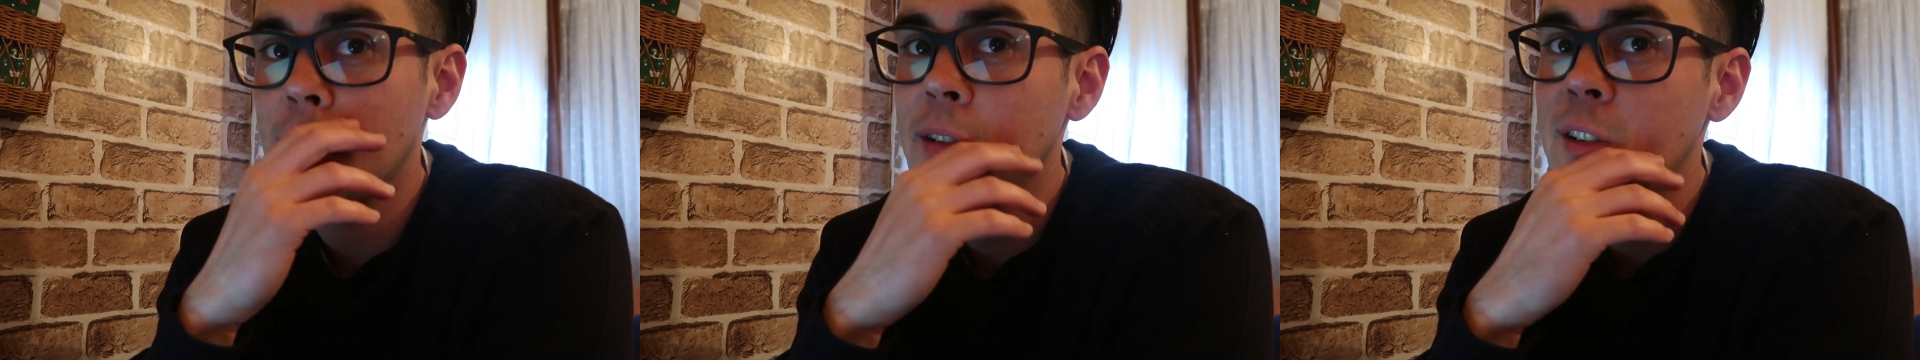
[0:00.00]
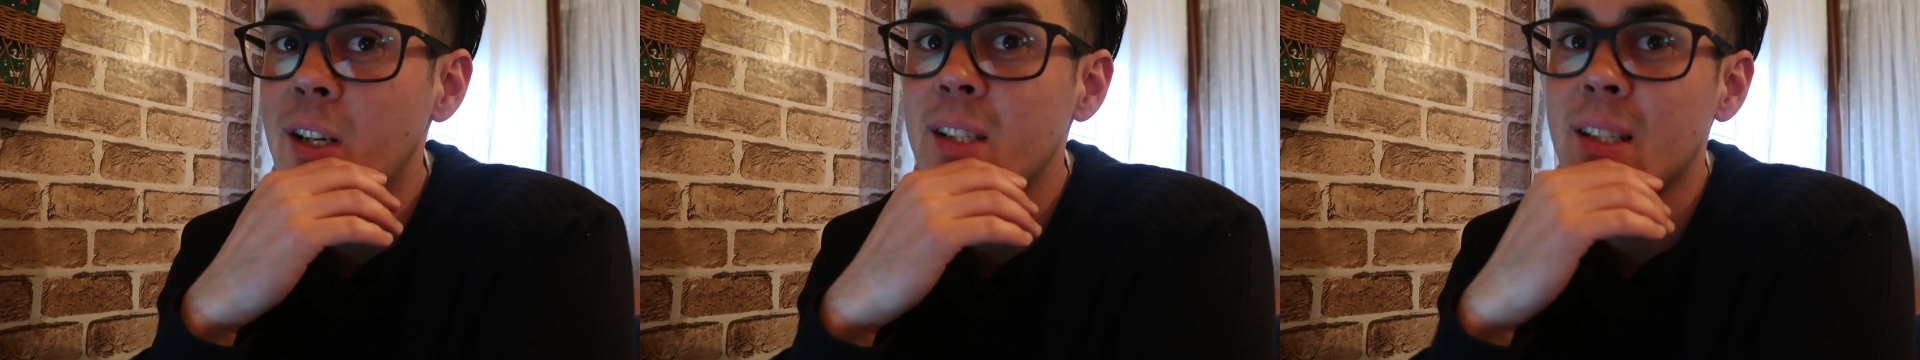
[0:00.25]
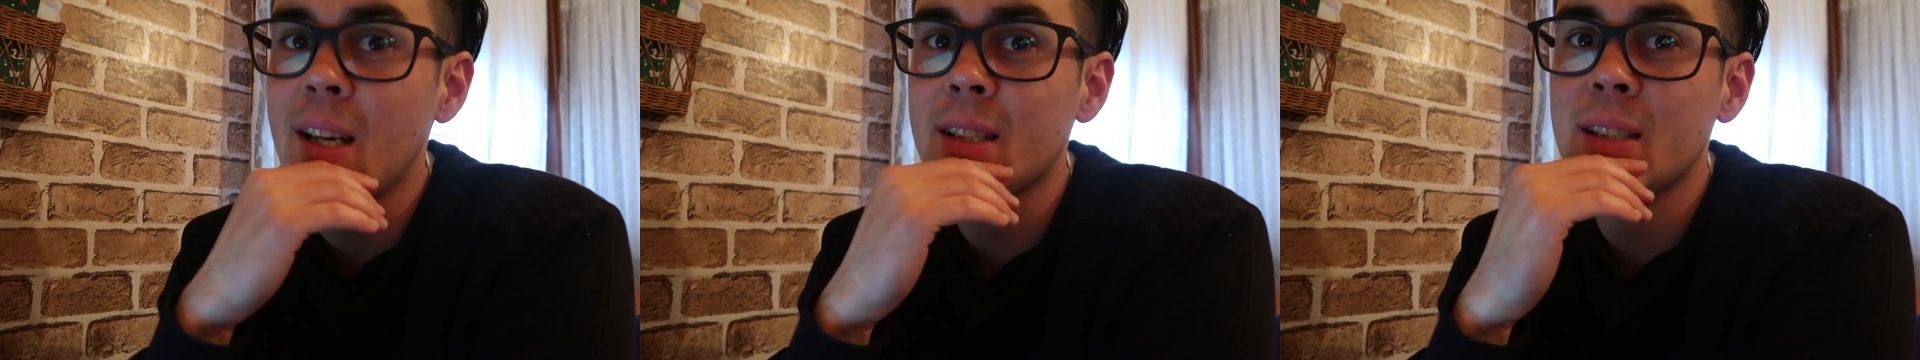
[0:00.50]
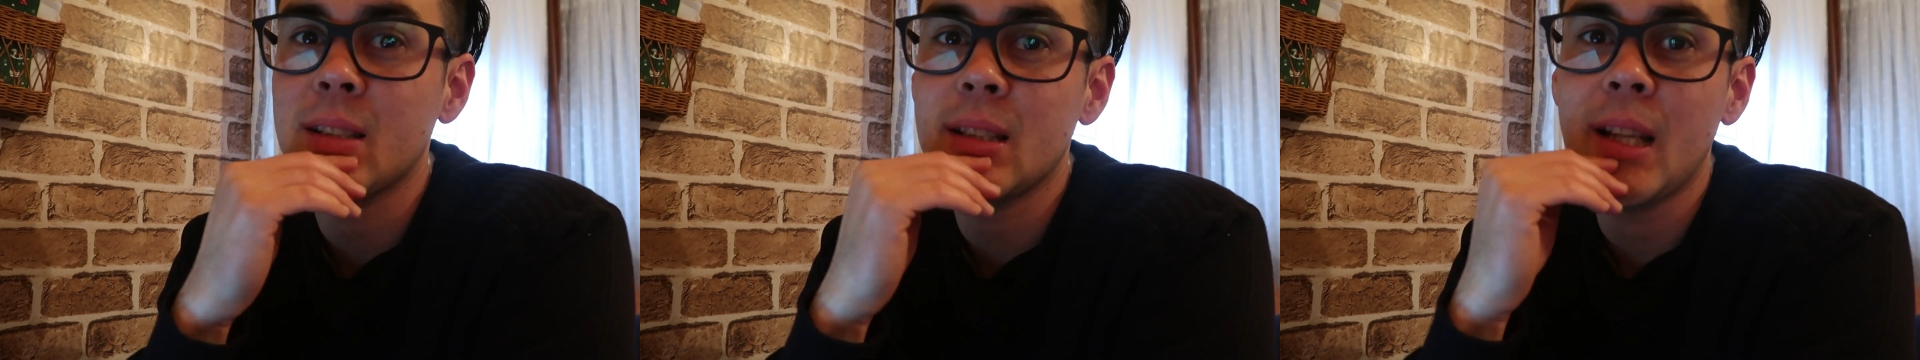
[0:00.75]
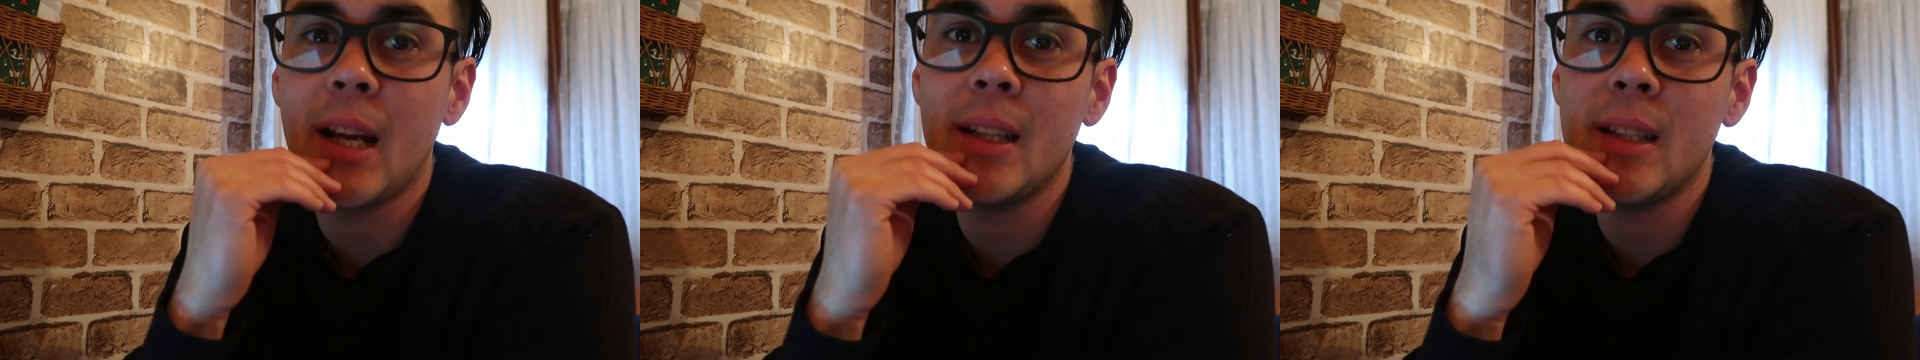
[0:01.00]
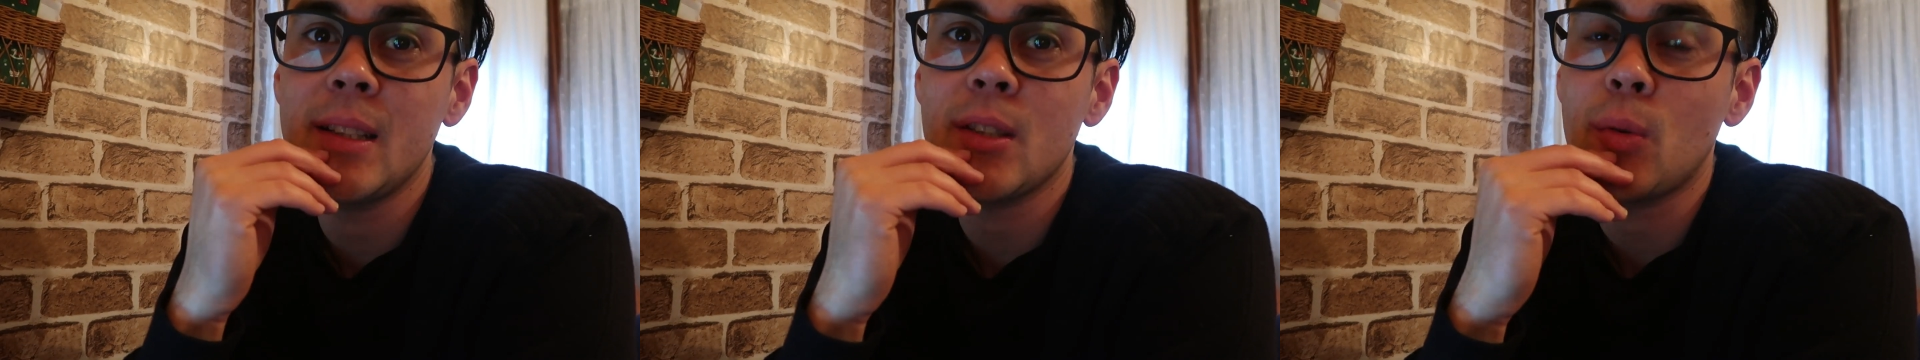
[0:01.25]
JZX
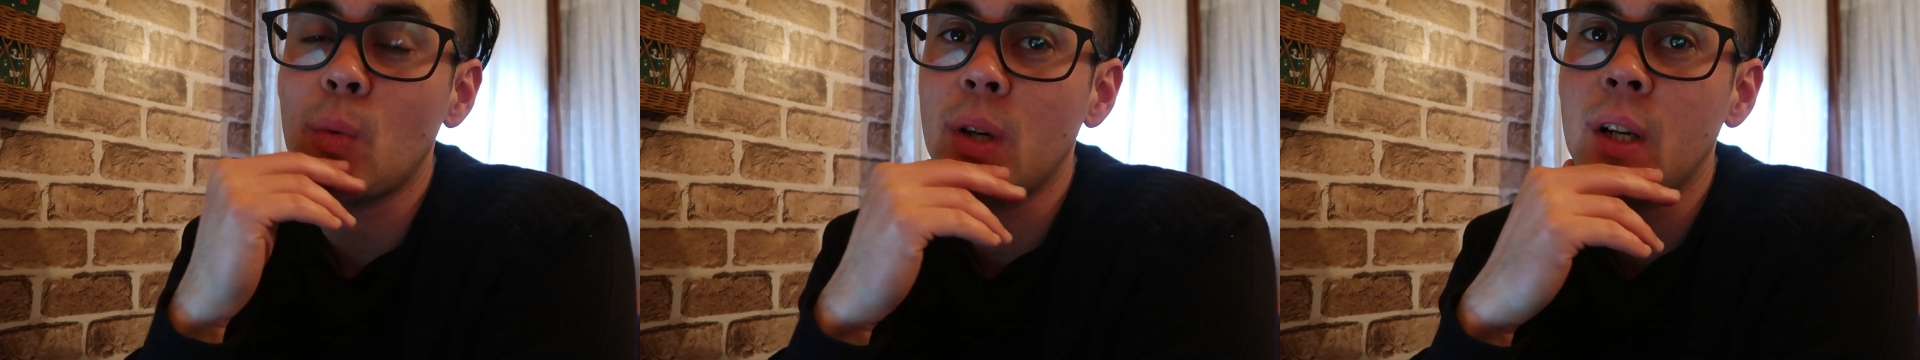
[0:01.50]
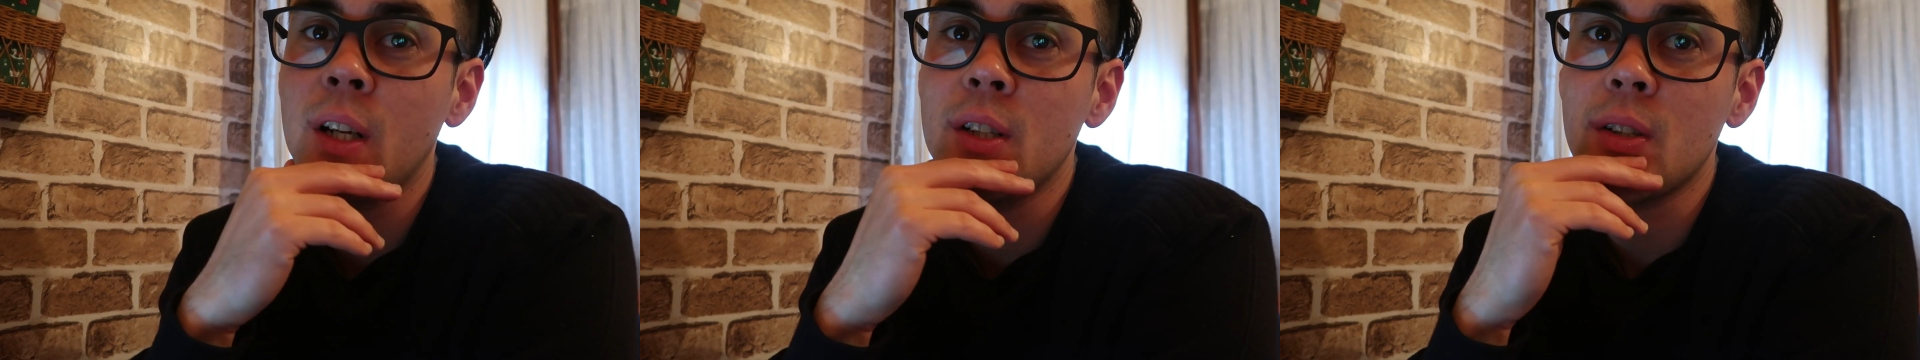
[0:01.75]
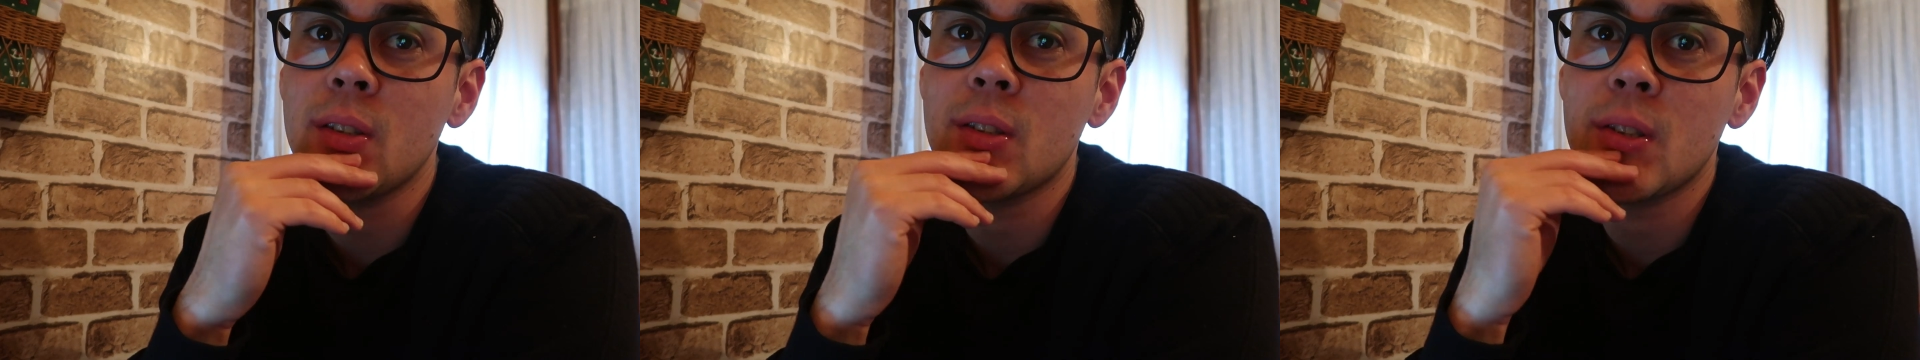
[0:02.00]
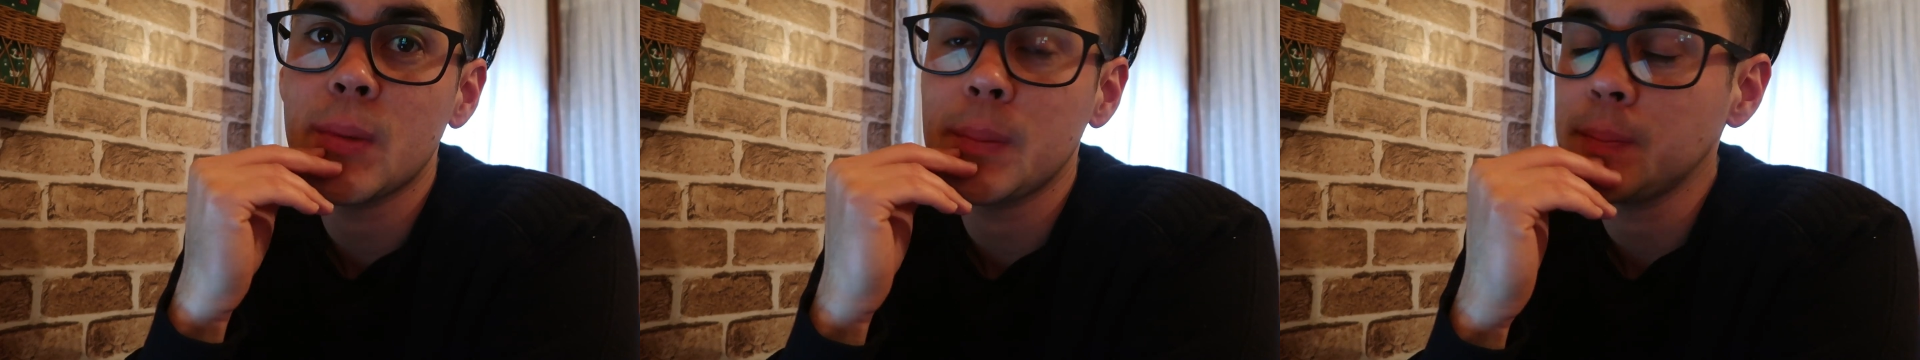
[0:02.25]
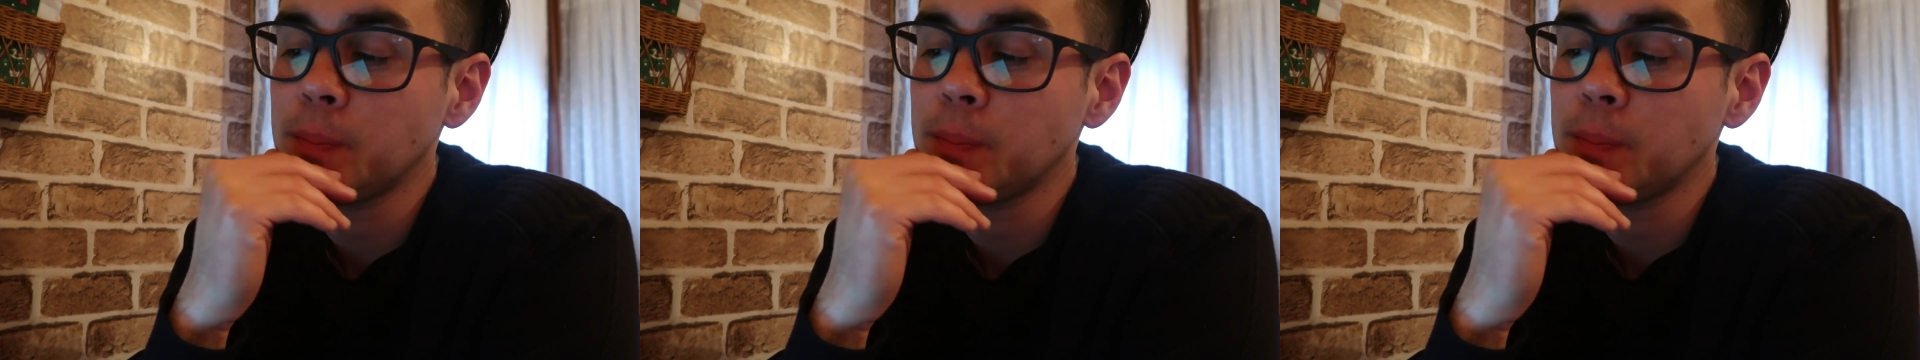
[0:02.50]
90s or 100s.